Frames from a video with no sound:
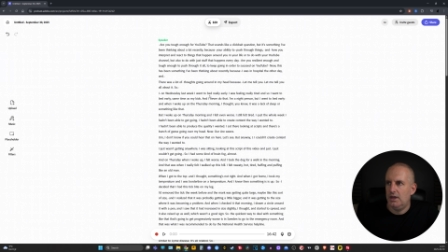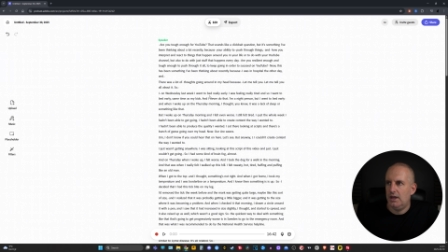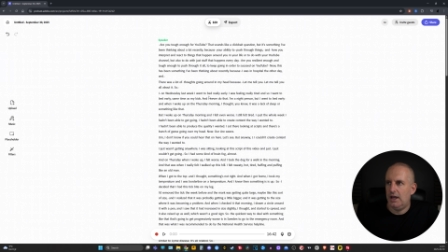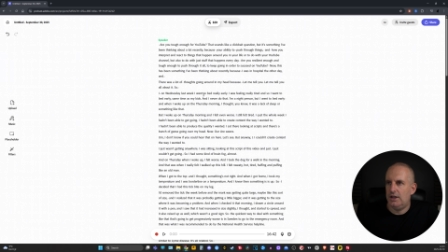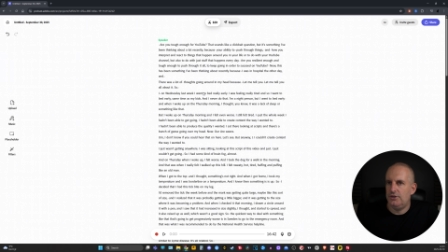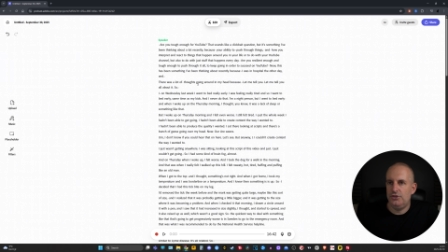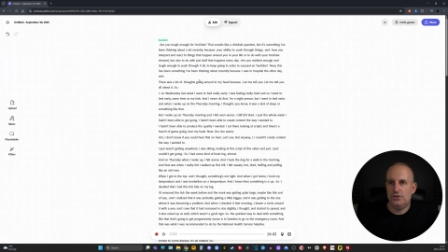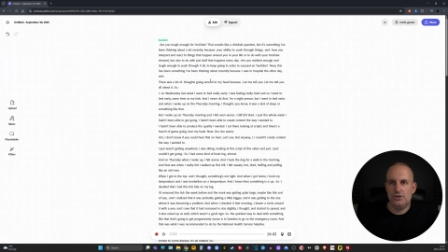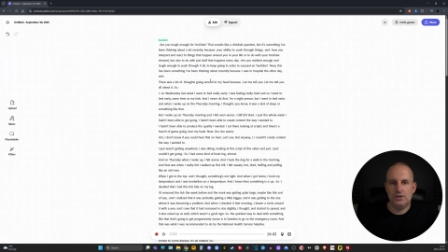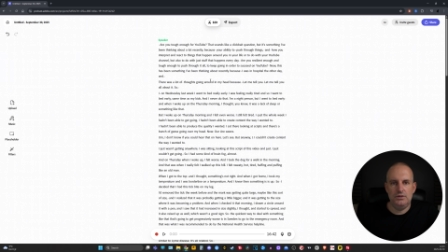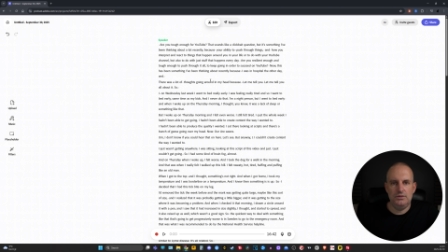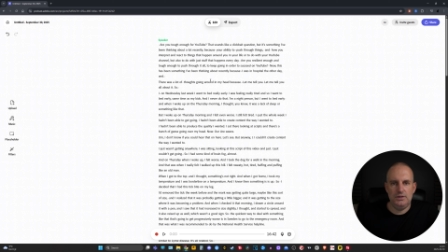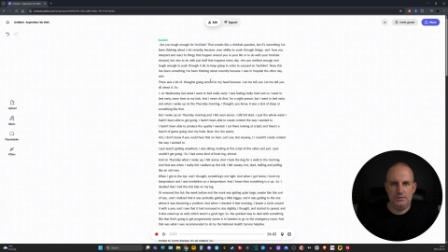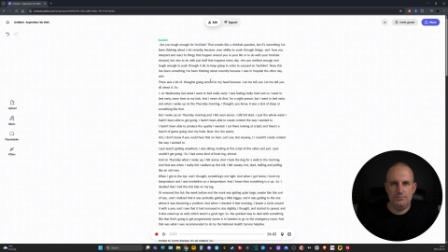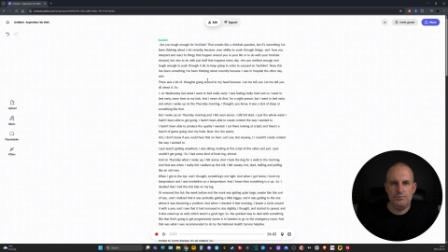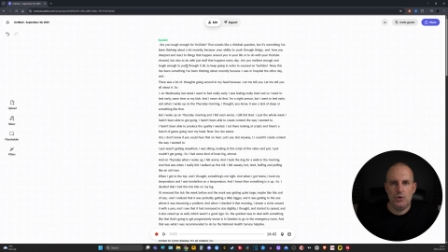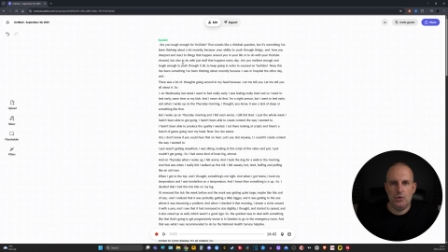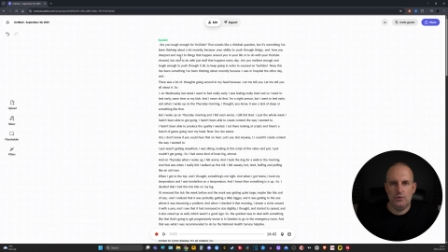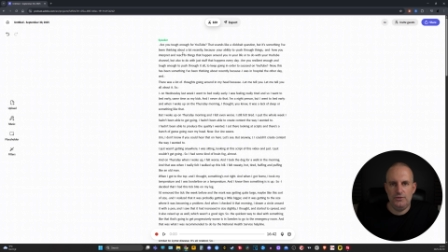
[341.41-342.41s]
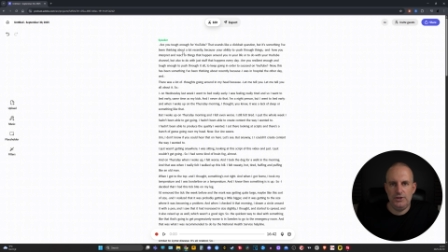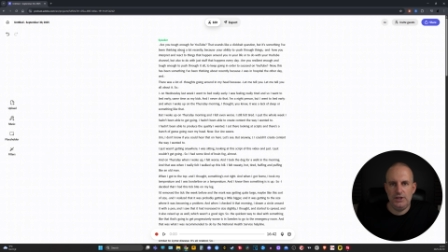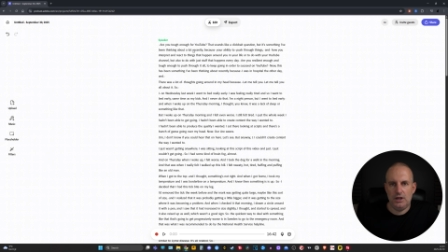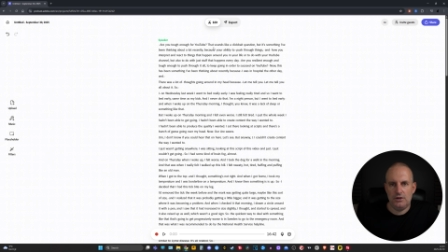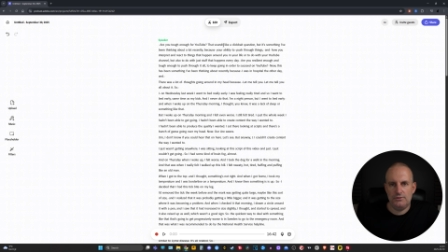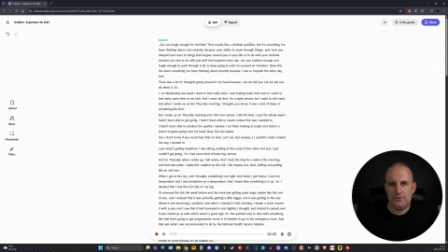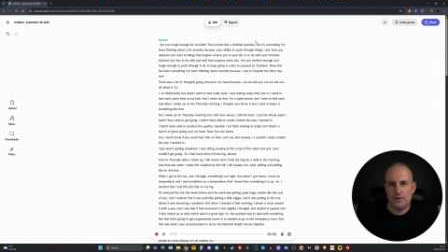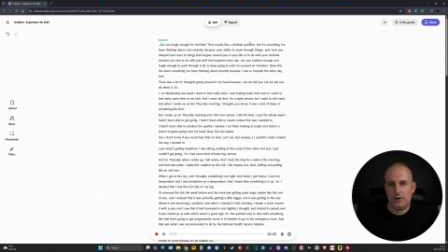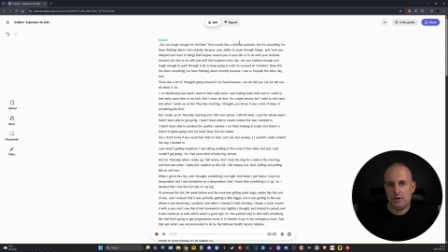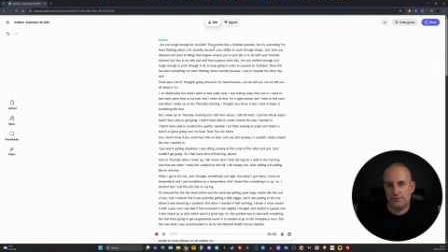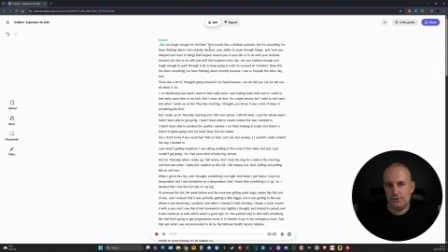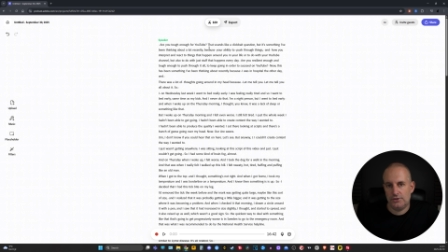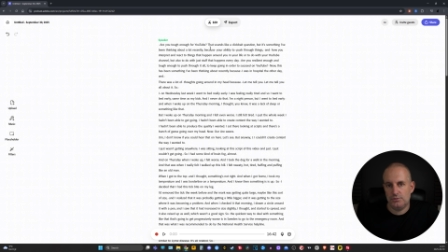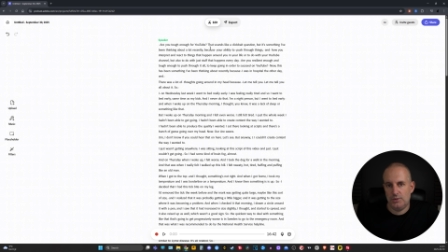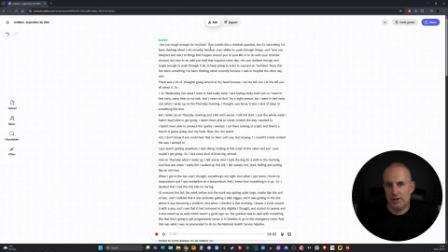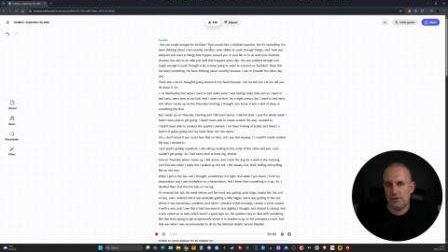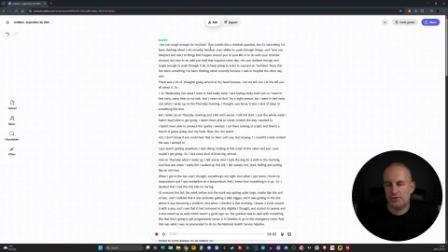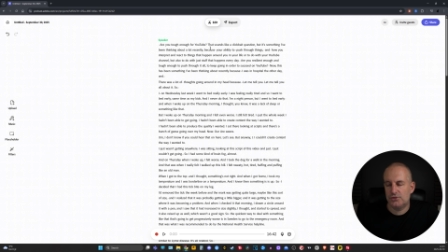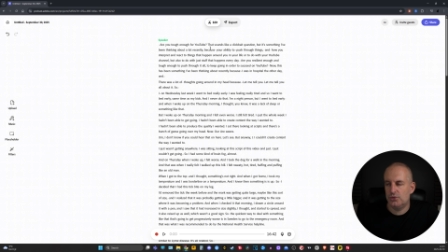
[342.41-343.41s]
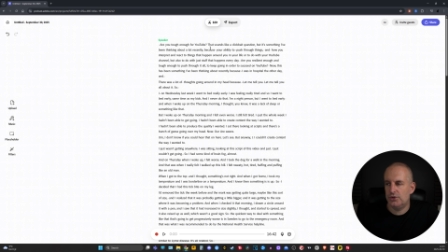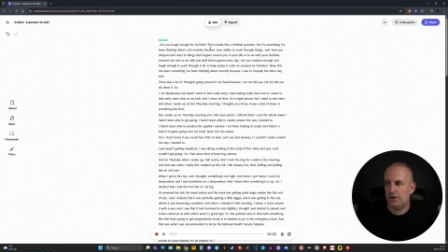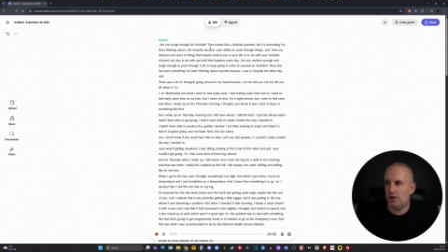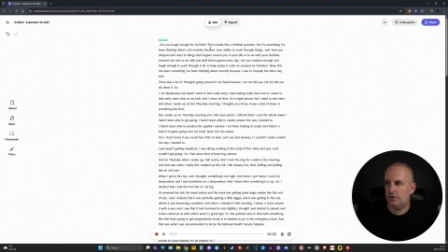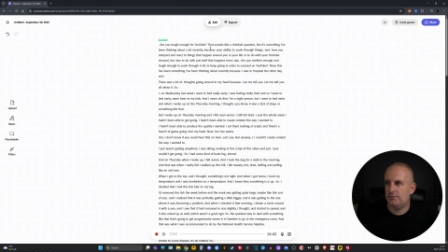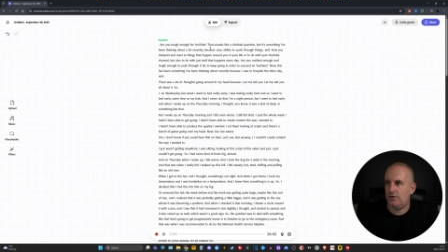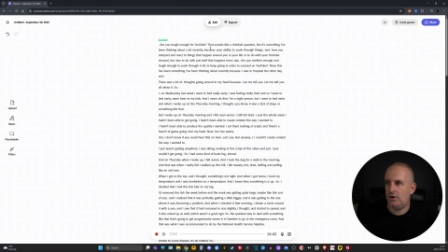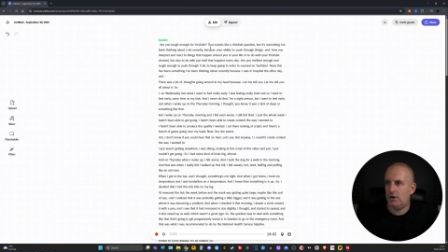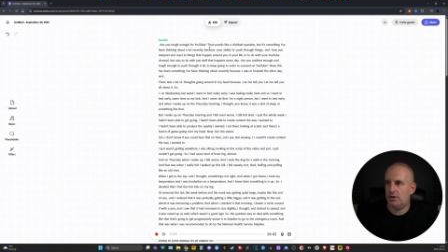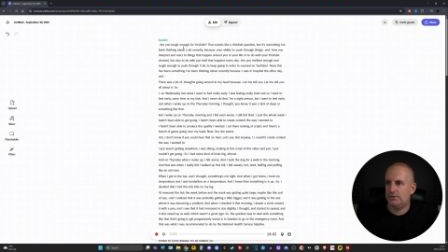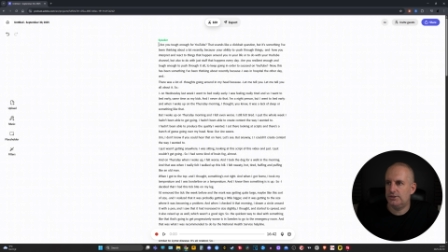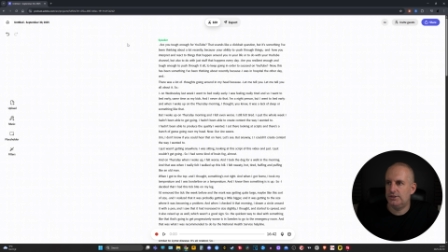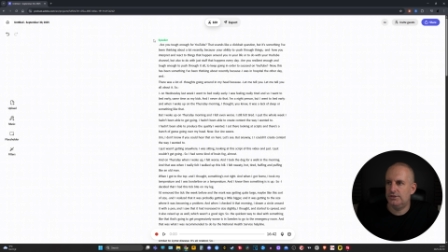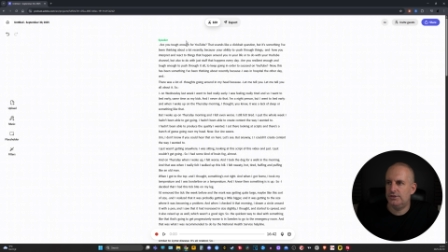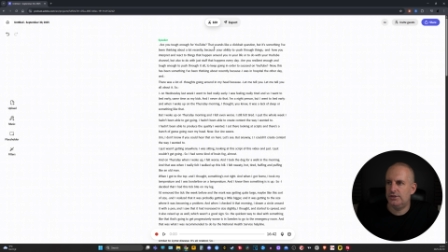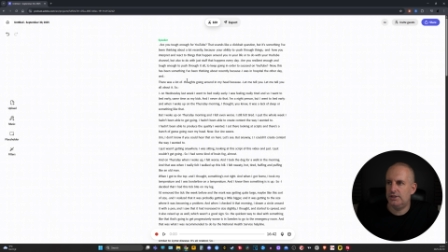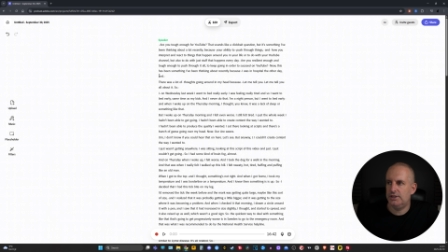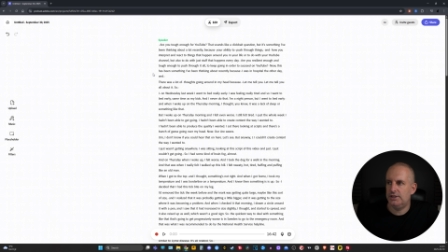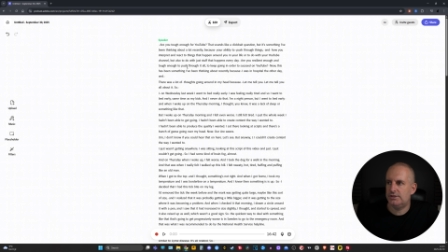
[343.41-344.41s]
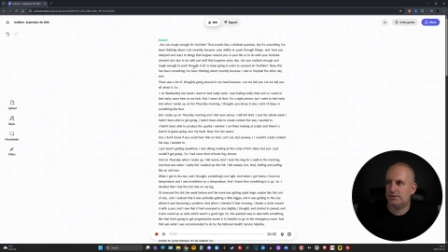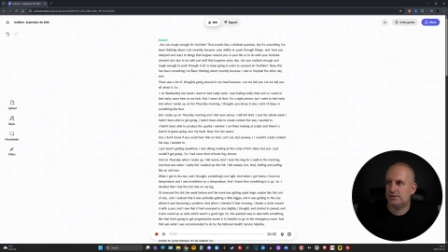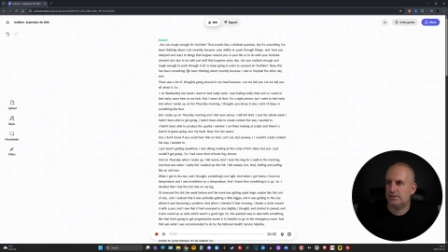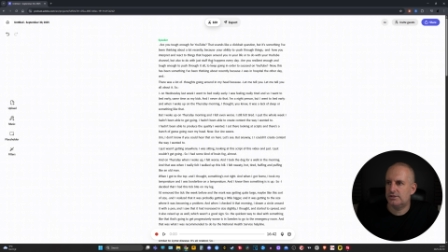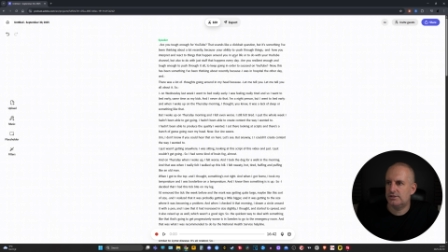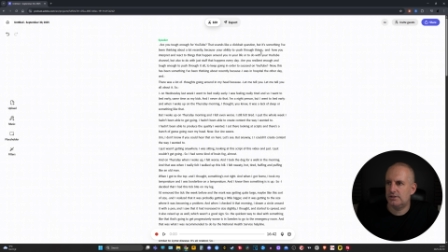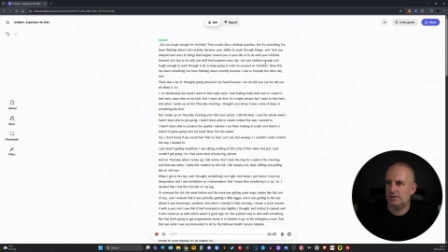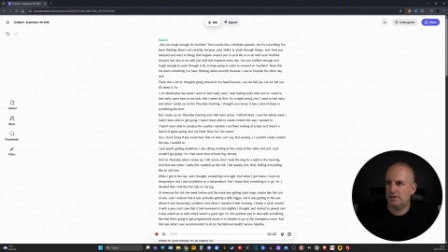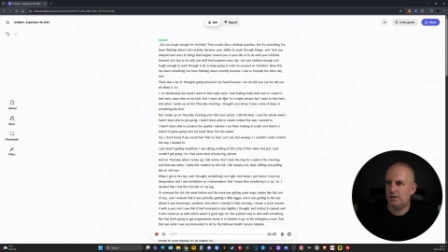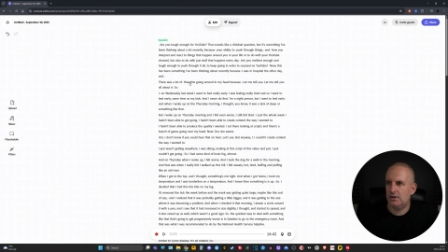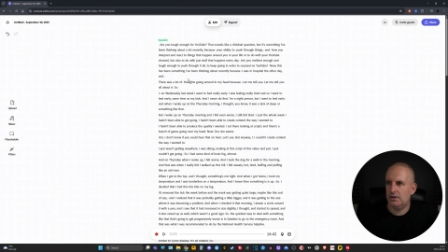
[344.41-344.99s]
And you can import video files as well as audio files into this,